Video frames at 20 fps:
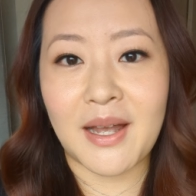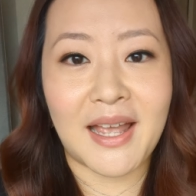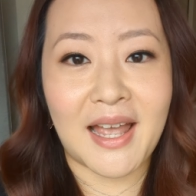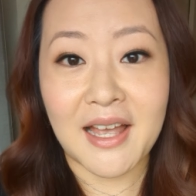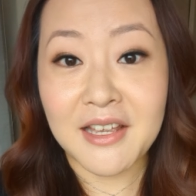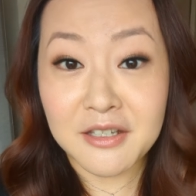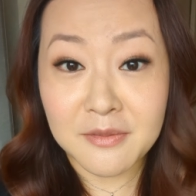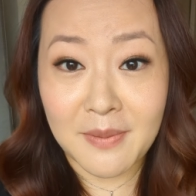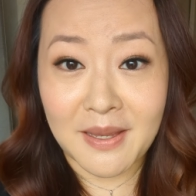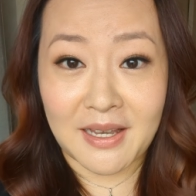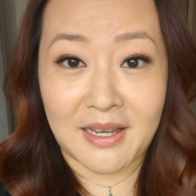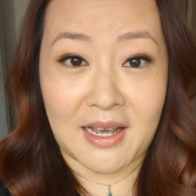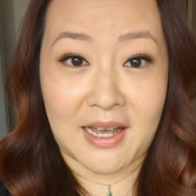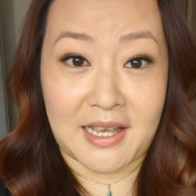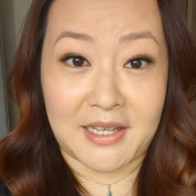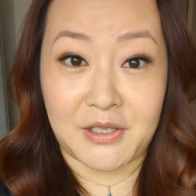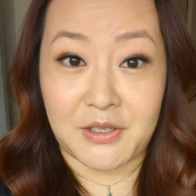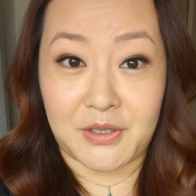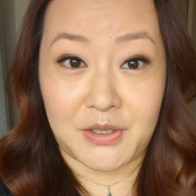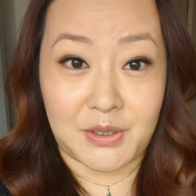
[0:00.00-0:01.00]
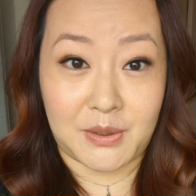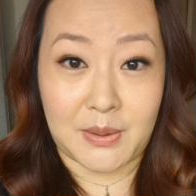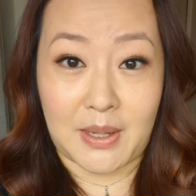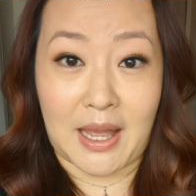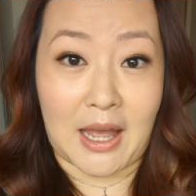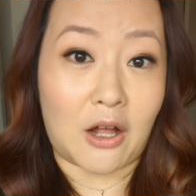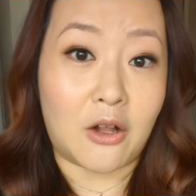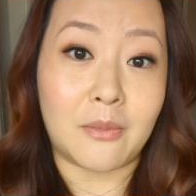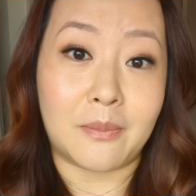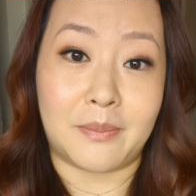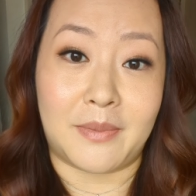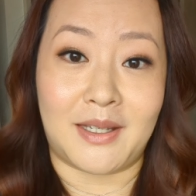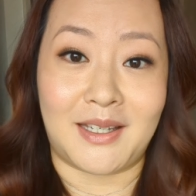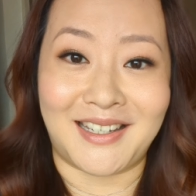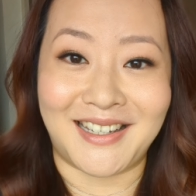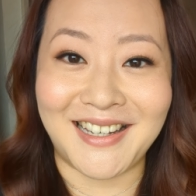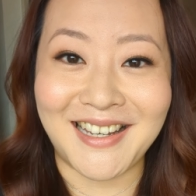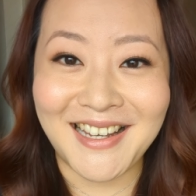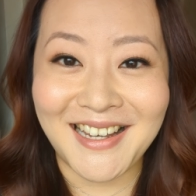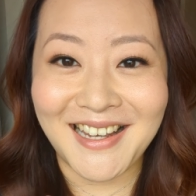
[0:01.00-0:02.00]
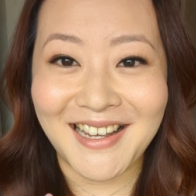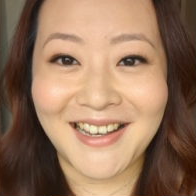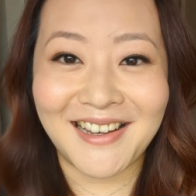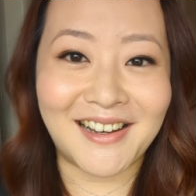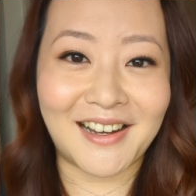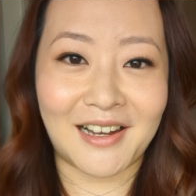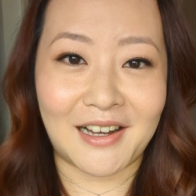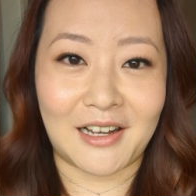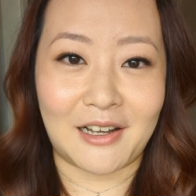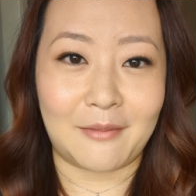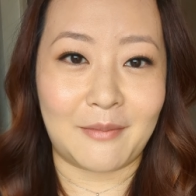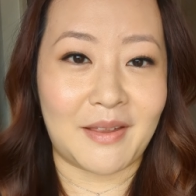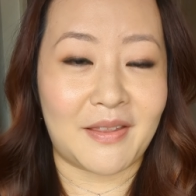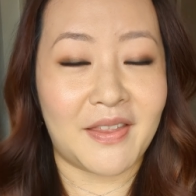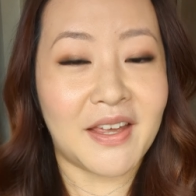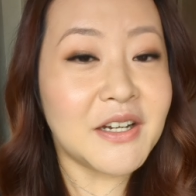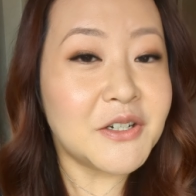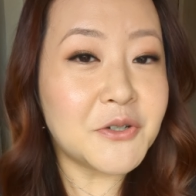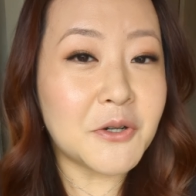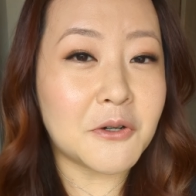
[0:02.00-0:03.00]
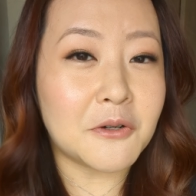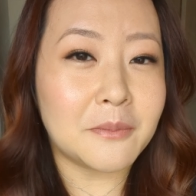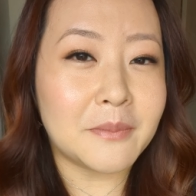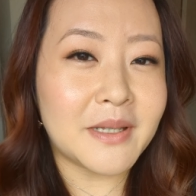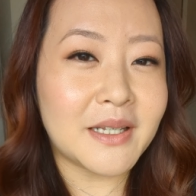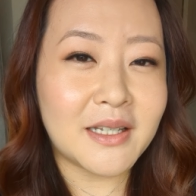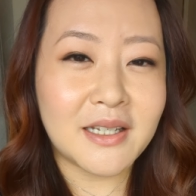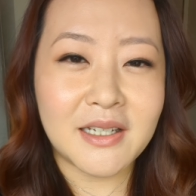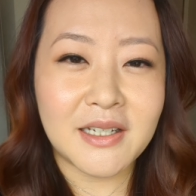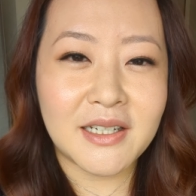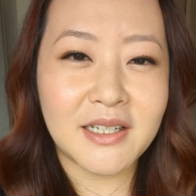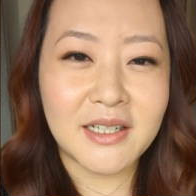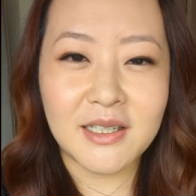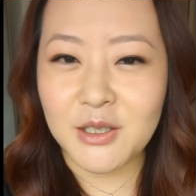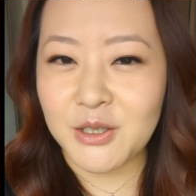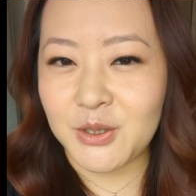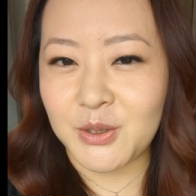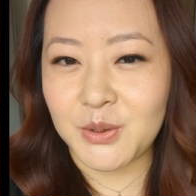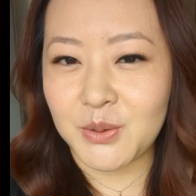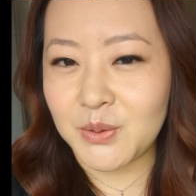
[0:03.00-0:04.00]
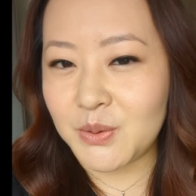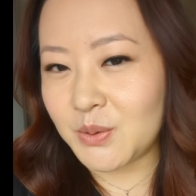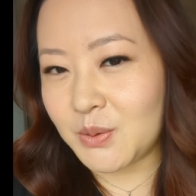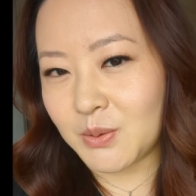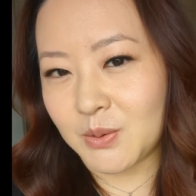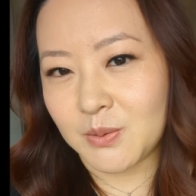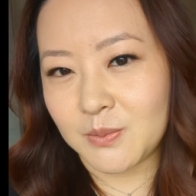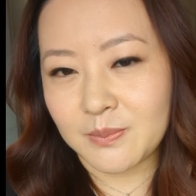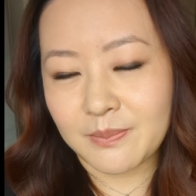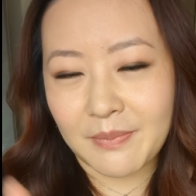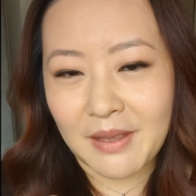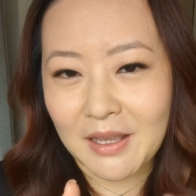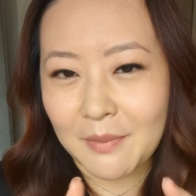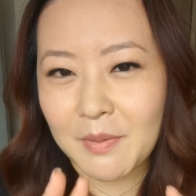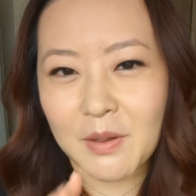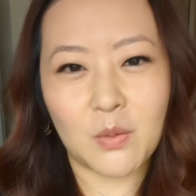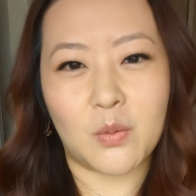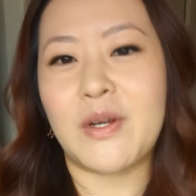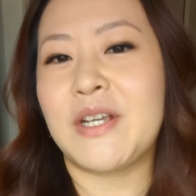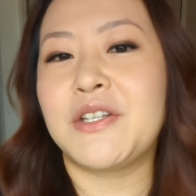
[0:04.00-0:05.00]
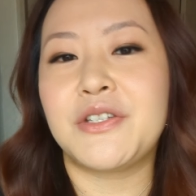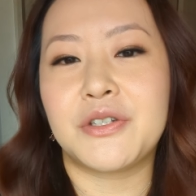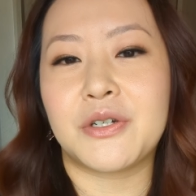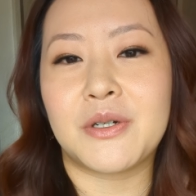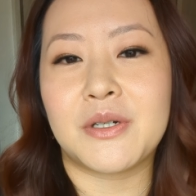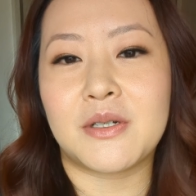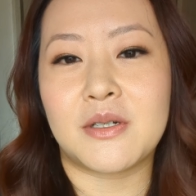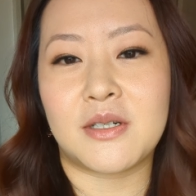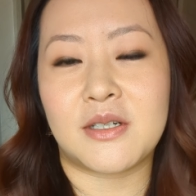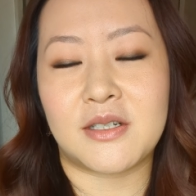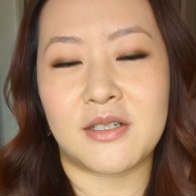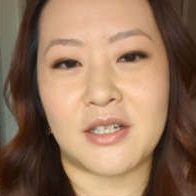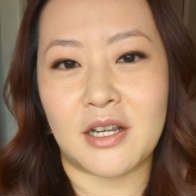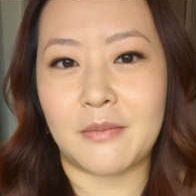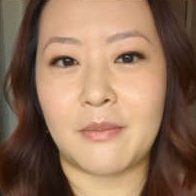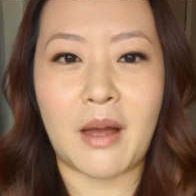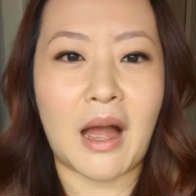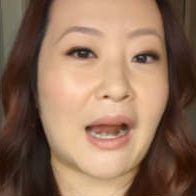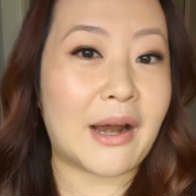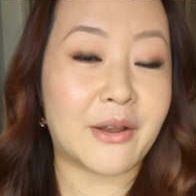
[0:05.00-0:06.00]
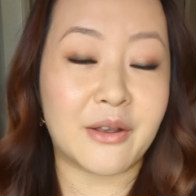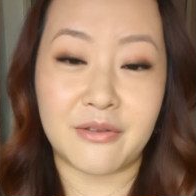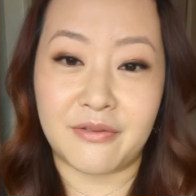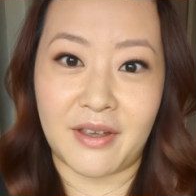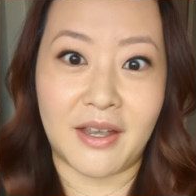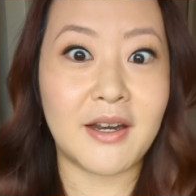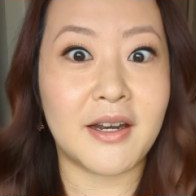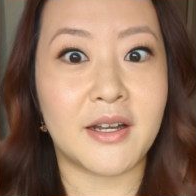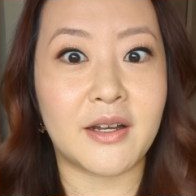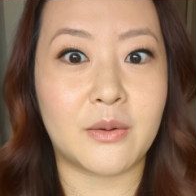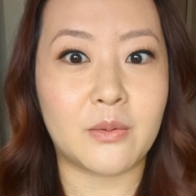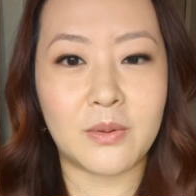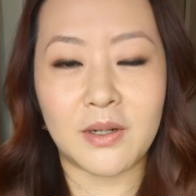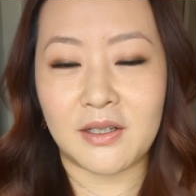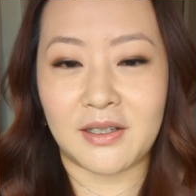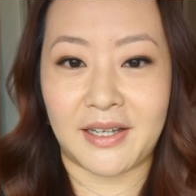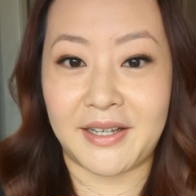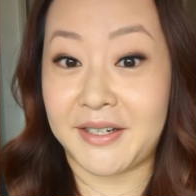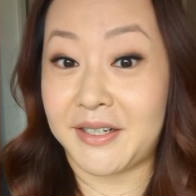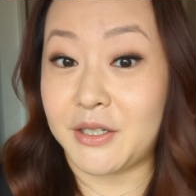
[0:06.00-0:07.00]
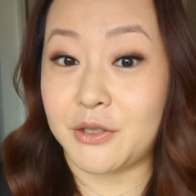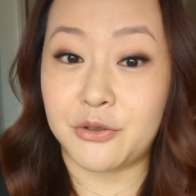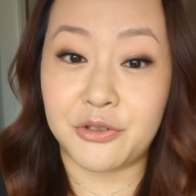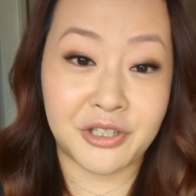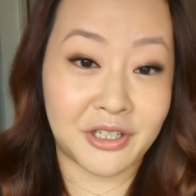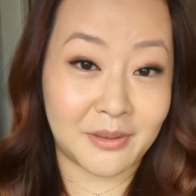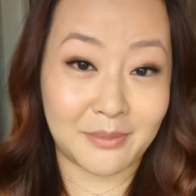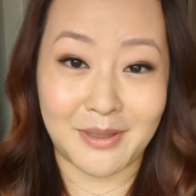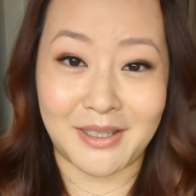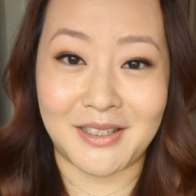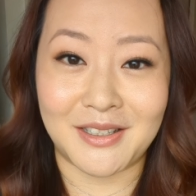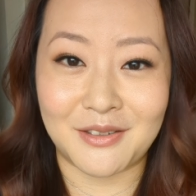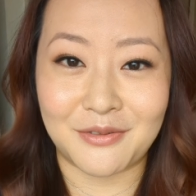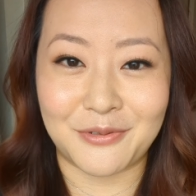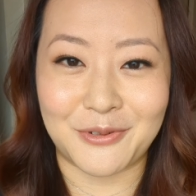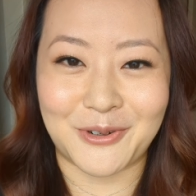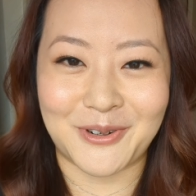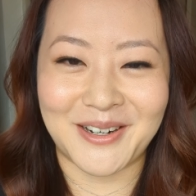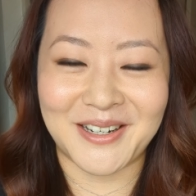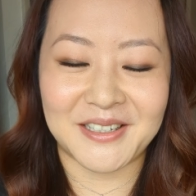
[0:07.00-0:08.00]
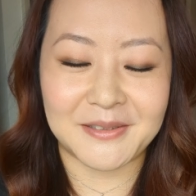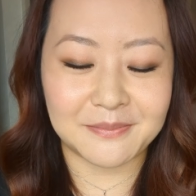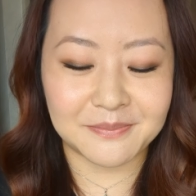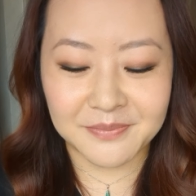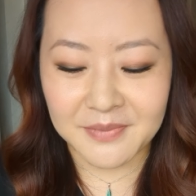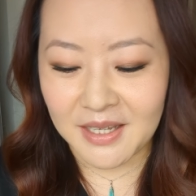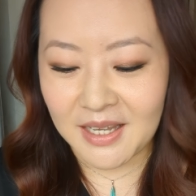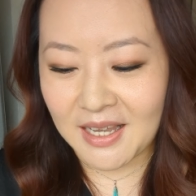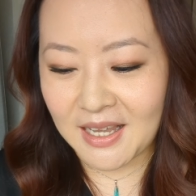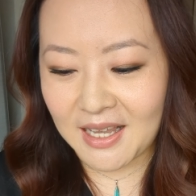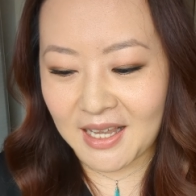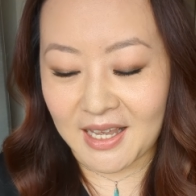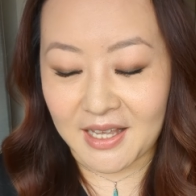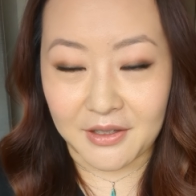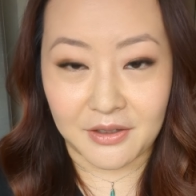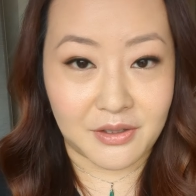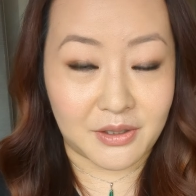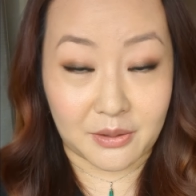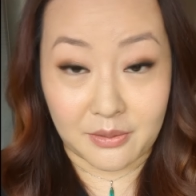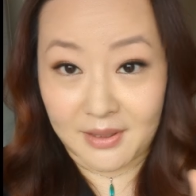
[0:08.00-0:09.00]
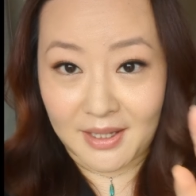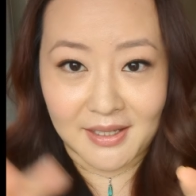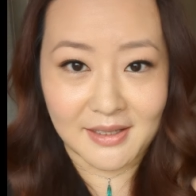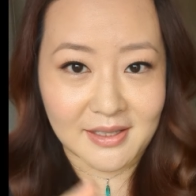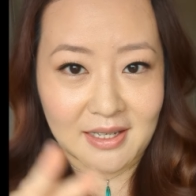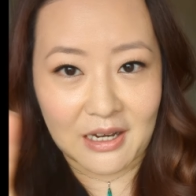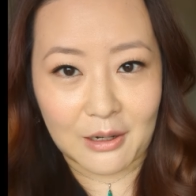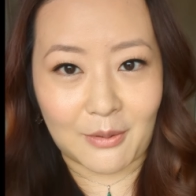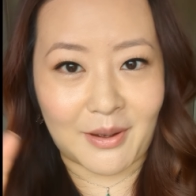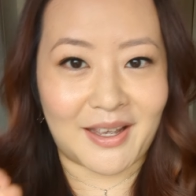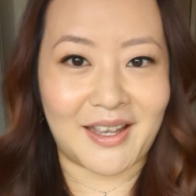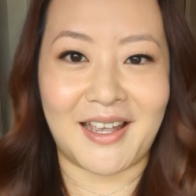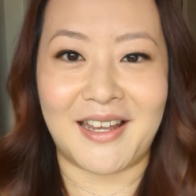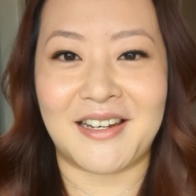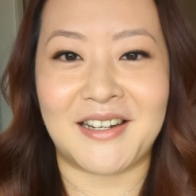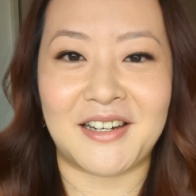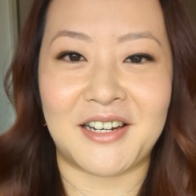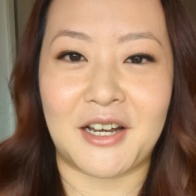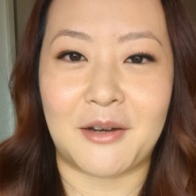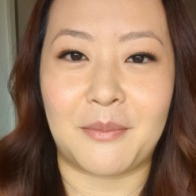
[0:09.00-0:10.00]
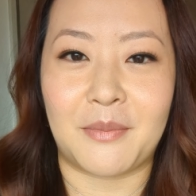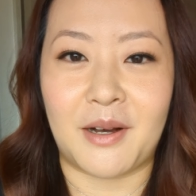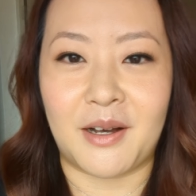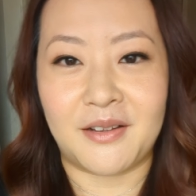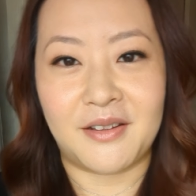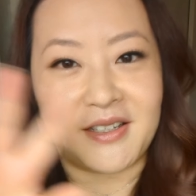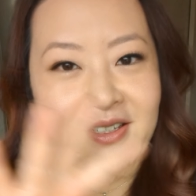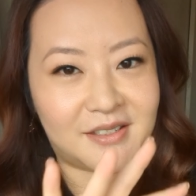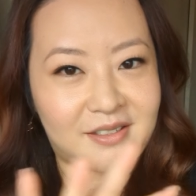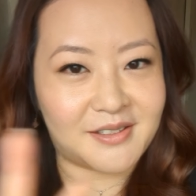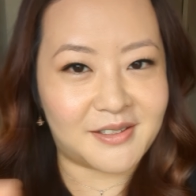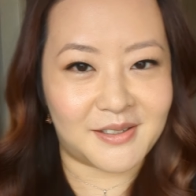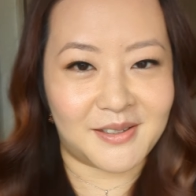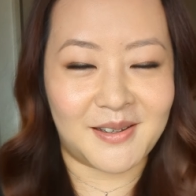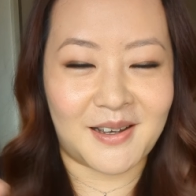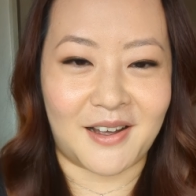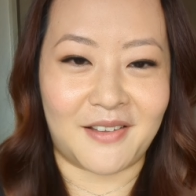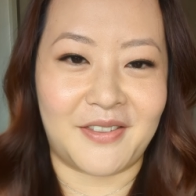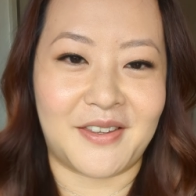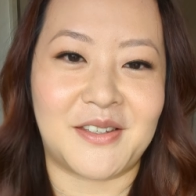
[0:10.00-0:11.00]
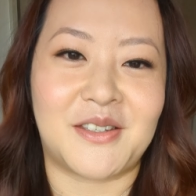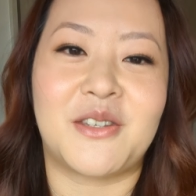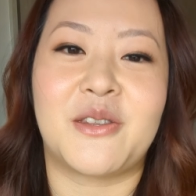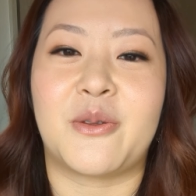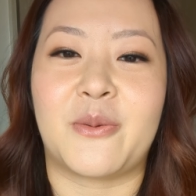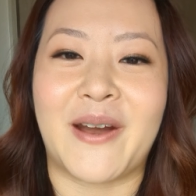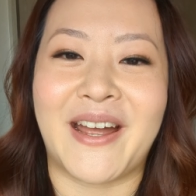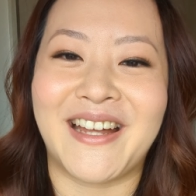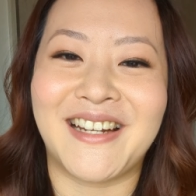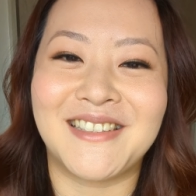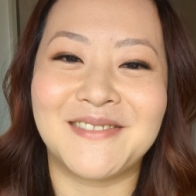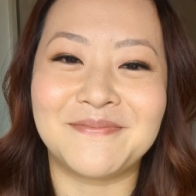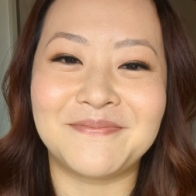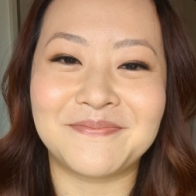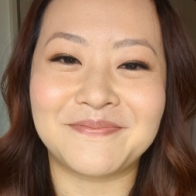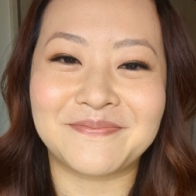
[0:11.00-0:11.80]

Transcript: I asked my guides to help me, and they told me to maybe research some Ayurveda related treatments for it. And so that's how I ended up on this thread.